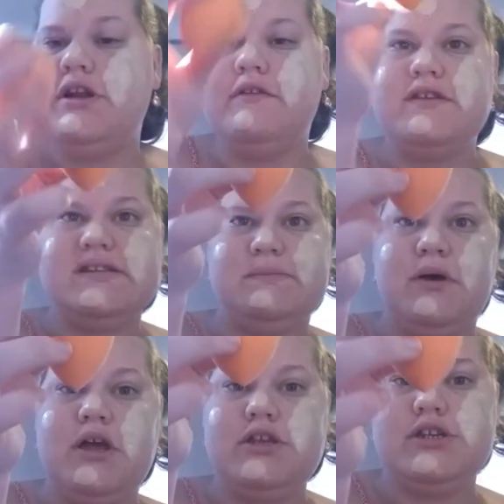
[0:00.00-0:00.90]
of the
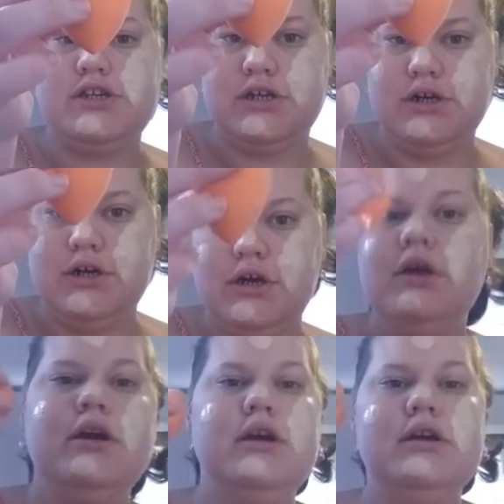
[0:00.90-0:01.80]
sponge
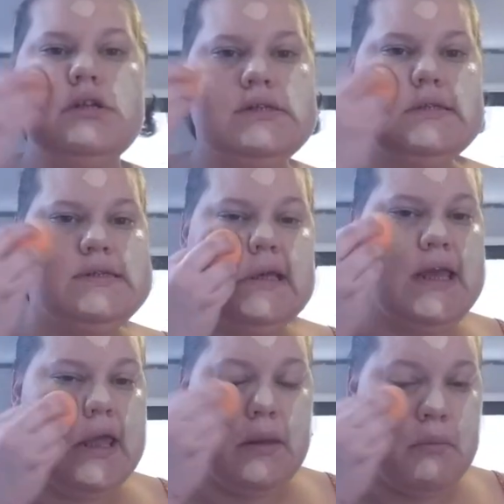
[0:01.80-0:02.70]
to
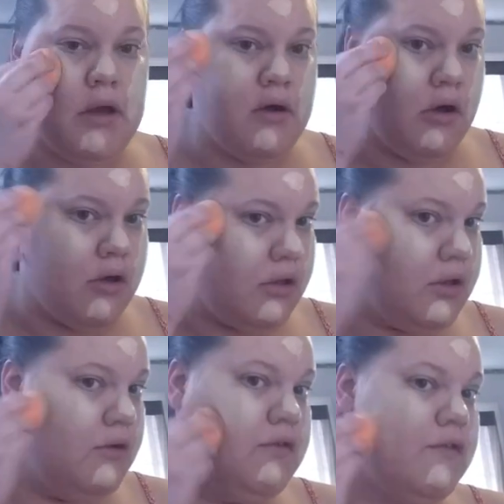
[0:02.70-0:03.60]
get my all
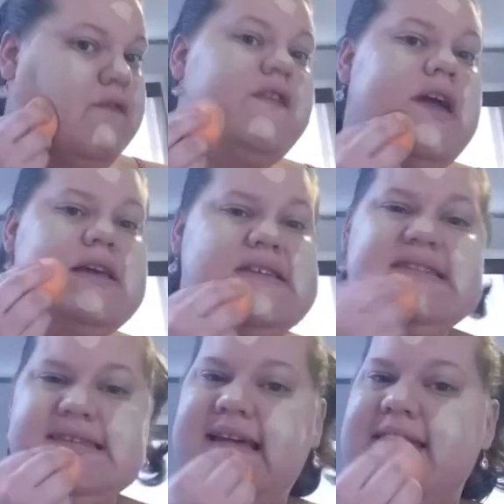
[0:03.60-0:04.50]
over face. And